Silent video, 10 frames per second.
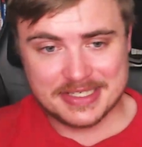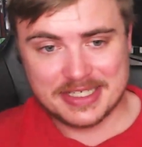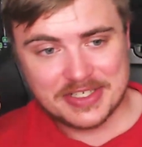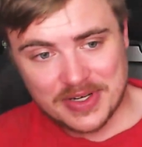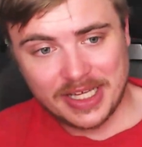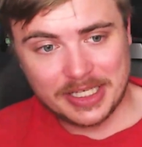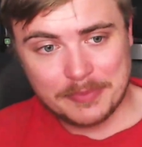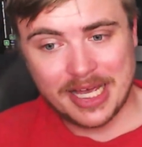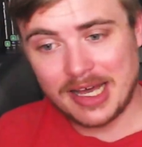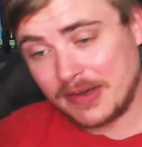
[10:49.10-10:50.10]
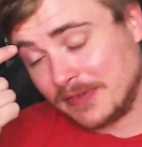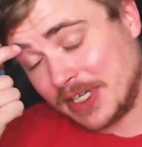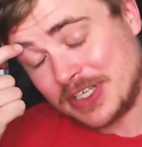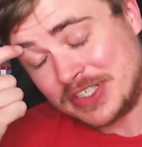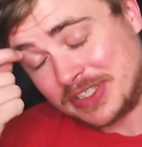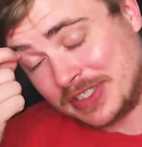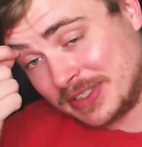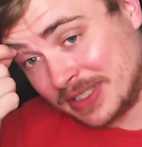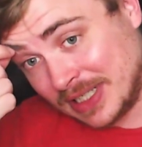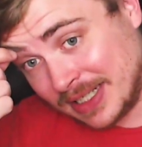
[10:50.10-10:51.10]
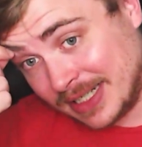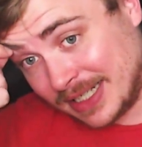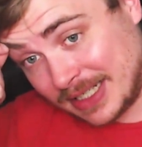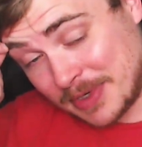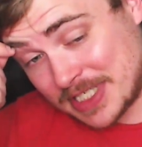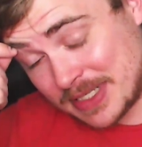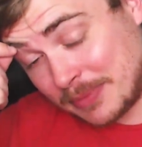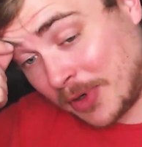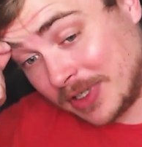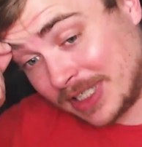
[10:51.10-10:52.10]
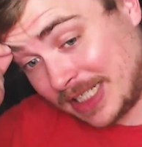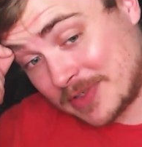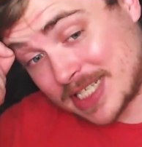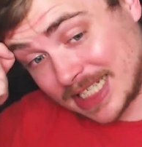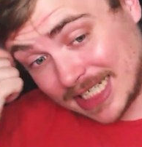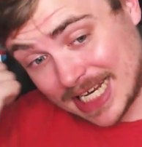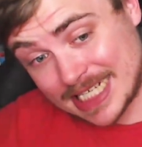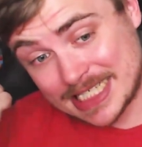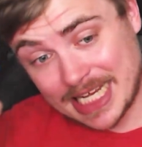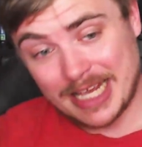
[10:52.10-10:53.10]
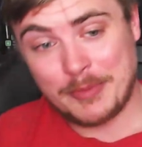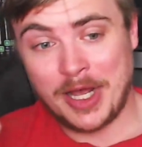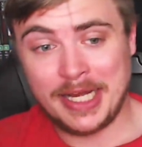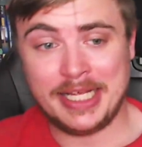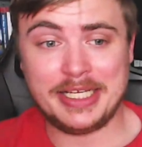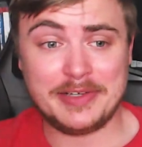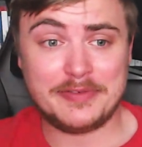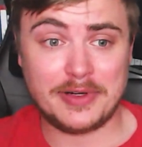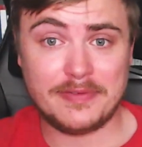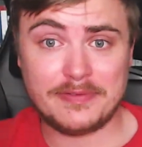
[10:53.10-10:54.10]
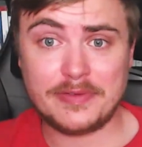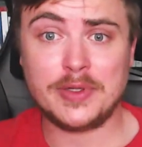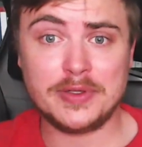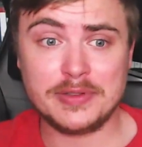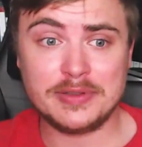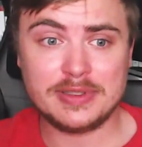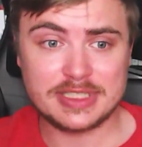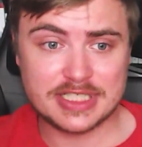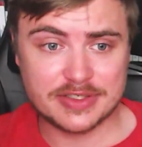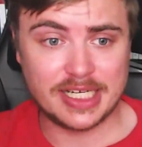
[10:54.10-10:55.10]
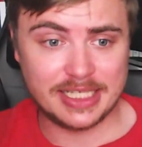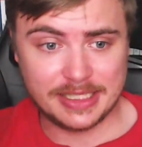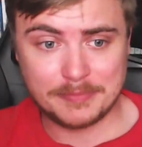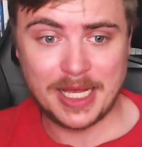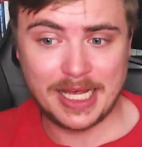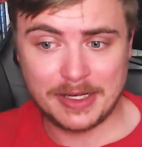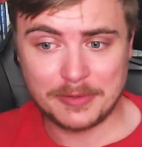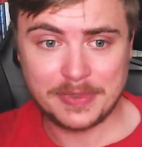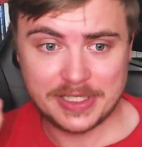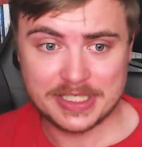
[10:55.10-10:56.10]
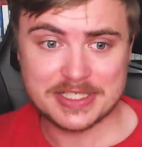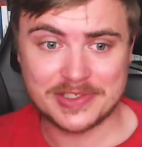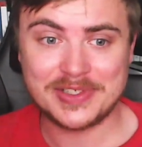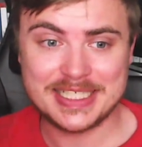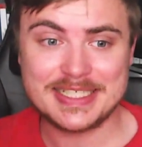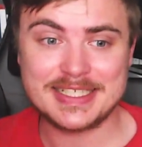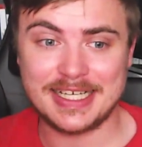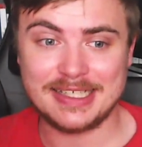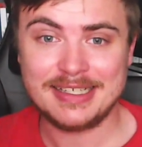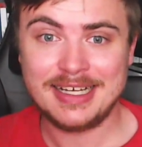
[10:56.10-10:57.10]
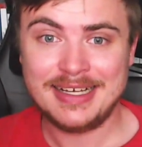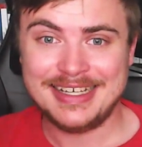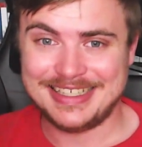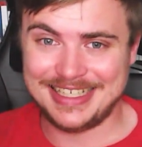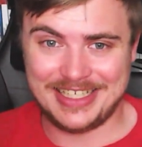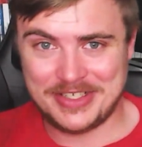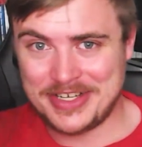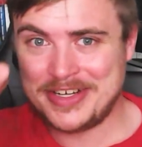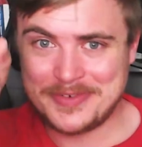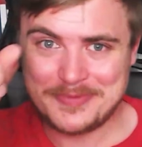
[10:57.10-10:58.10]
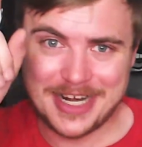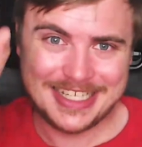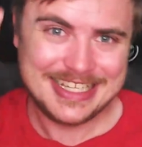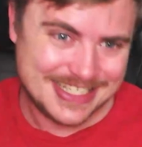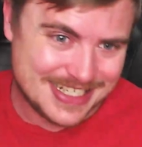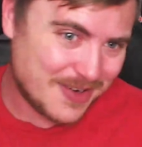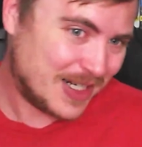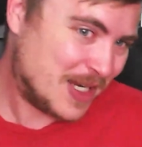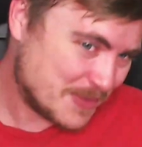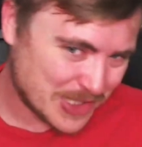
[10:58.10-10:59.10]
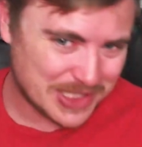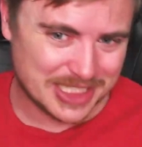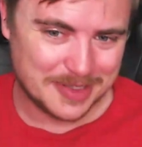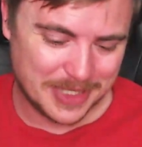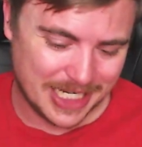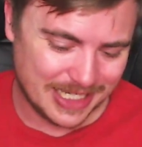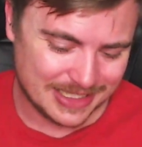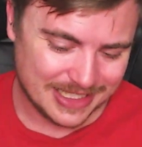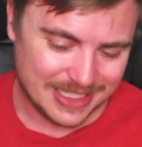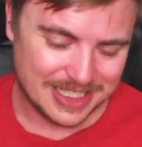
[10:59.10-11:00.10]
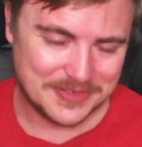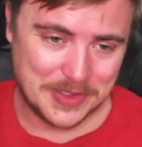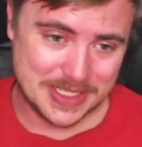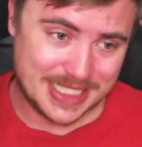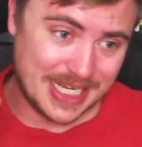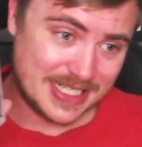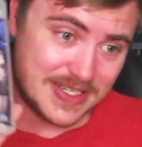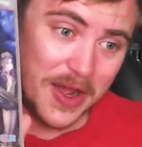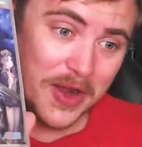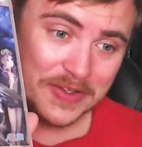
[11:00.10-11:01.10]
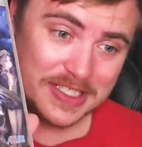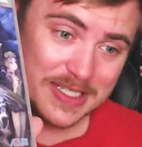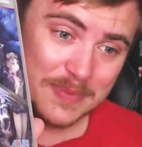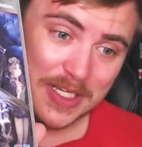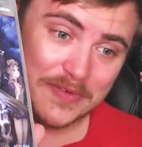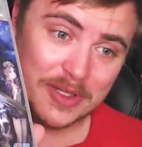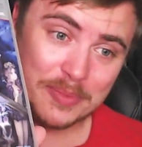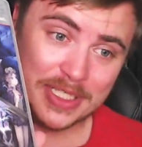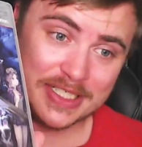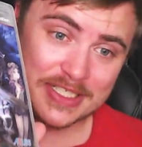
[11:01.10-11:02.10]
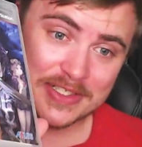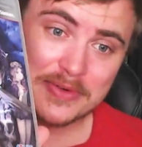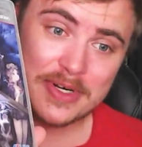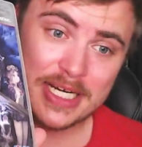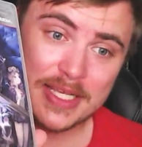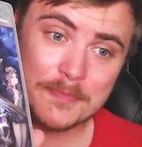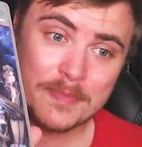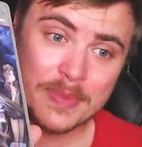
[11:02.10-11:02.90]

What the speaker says: Australian PAL version. Most importantly, it was the last game I needed for a full Australian PAL PS3 set. Yeah, you regulars know what I'm talking about. Of course, that is Odin Spear for the PS3.